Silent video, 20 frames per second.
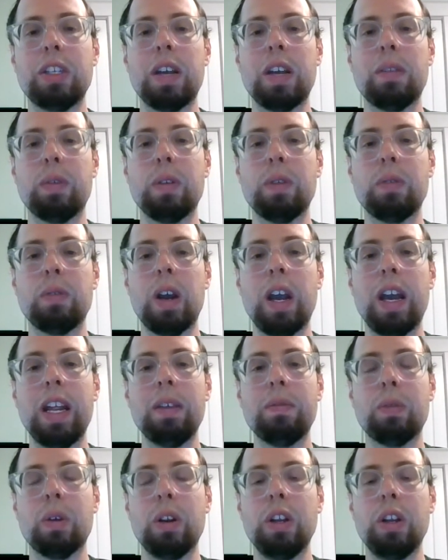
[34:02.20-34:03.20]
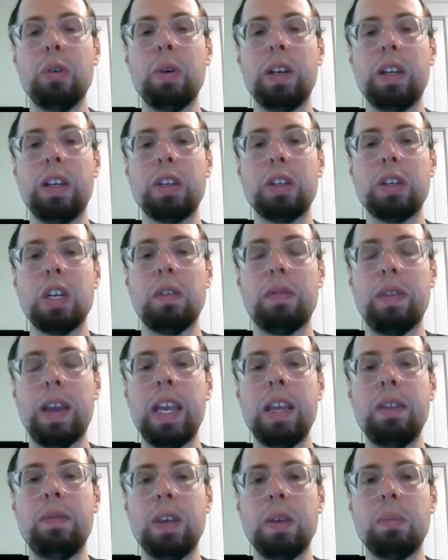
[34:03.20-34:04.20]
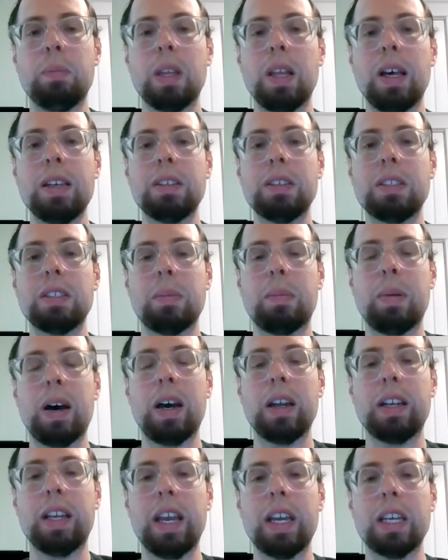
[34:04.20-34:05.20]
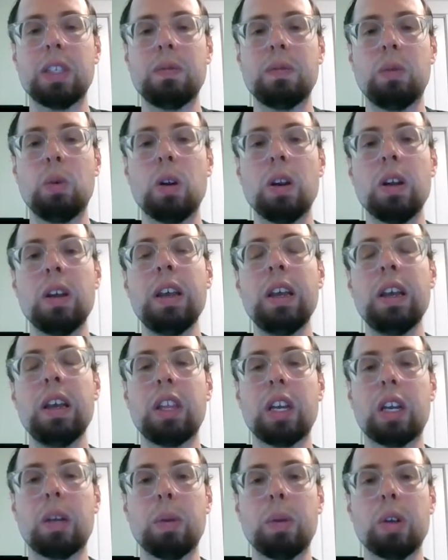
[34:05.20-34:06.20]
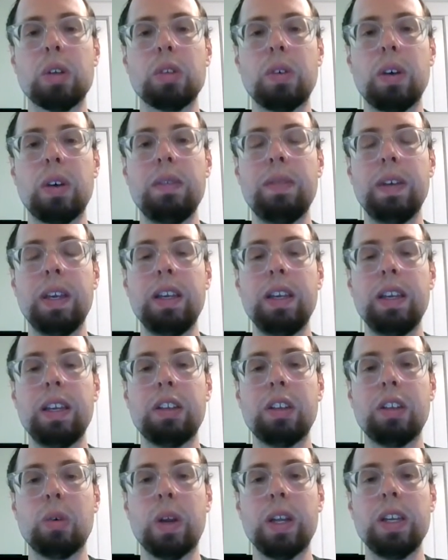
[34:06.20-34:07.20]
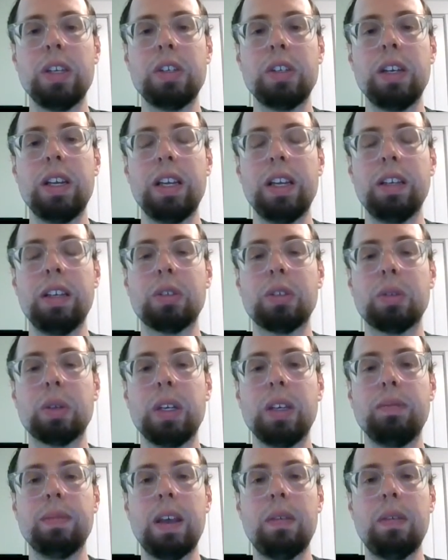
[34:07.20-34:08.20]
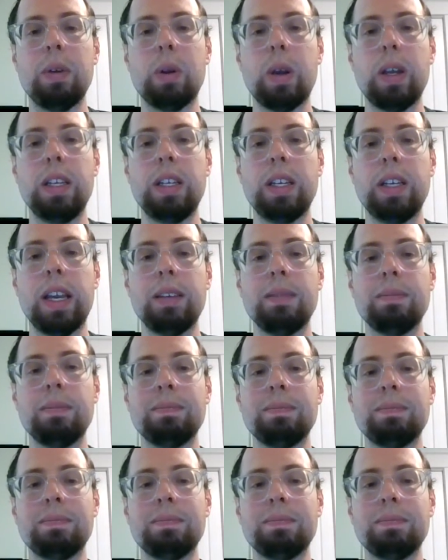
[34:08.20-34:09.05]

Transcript: each and every Friday for a new edition of AV Plus, the podcast for the commercial AV integration industry. Have a great day.